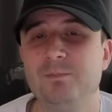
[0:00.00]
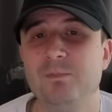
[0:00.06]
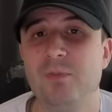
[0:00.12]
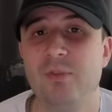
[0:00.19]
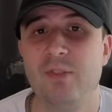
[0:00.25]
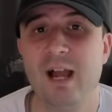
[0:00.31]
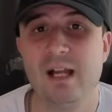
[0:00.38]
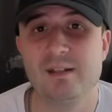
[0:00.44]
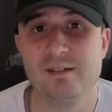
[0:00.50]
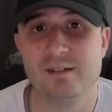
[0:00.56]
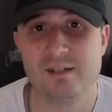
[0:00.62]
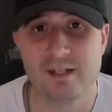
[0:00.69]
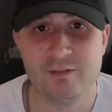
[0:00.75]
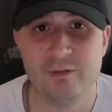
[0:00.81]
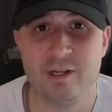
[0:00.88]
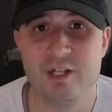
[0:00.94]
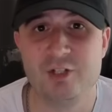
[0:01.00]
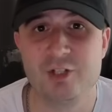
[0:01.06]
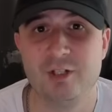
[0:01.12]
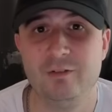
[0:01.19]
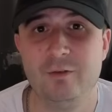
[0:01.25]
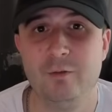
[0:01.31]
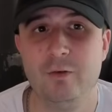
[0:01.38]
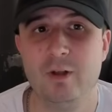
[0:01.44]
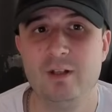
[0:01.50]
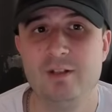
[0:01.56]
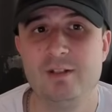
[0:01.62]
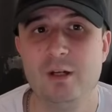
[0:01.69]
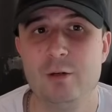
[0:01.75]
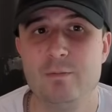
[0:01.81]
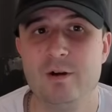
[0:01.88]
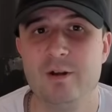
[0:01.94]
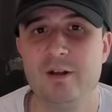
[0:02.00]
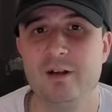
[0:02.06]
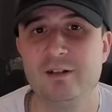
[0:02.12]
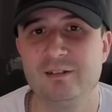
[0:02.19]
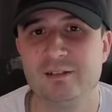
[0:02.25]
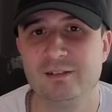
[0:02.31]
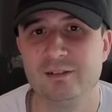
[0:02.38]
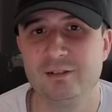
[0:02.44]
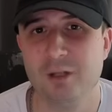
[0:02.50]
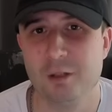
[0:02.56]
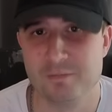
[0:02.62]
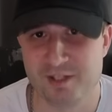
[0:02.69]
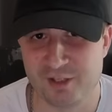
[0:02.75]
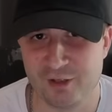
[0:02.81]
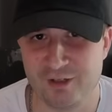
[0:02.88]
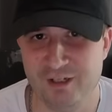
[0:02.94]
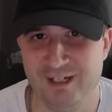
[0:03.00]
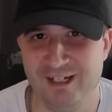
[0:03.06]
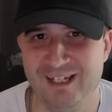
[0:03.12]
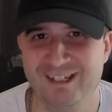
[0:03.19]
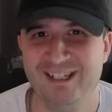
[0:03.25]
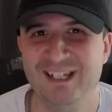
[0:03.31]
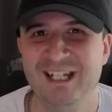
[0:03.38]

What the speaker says: That is the definition of a volatile product. I'm sorry.